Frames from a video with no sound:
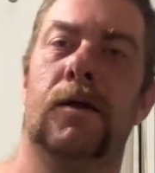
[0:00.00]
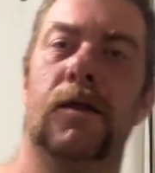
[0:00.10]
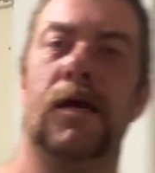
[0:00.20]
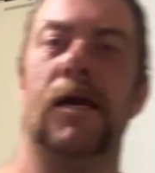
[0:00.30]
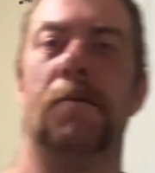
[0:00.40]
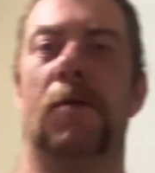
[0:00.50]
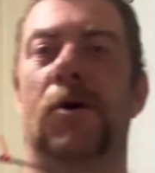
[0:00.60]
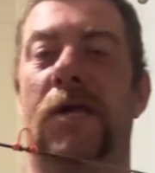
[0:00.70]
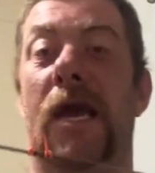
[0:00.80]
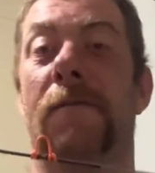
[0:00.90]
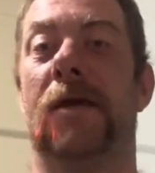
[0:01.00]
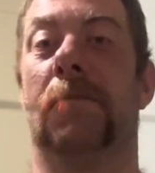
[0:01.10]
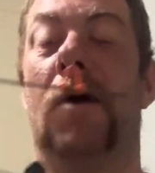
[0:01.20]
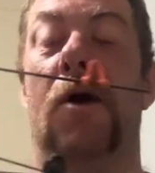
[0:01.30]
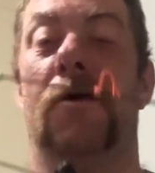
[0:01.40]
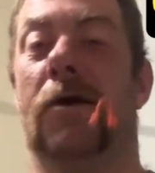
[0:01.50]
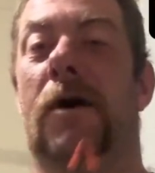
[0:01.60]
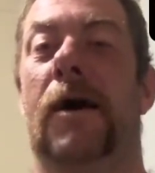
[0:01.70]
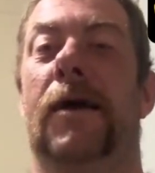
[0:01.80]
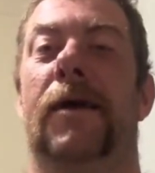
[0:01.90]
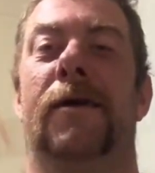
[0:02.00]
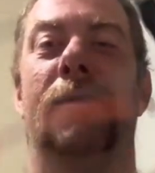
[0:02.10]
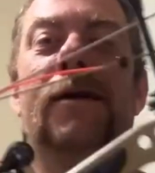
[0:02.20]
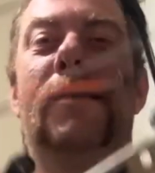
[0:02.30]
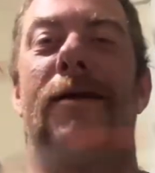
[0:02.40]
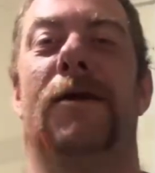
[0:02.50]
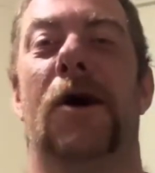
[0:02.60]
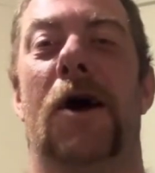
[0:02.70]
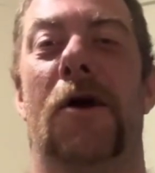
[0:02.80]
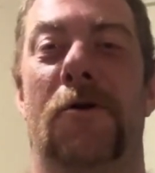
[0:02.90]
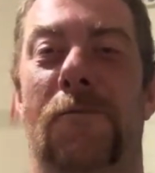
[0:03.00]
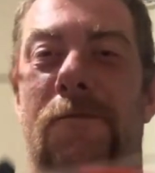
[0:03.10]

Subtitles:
The most heaviest bow that I own.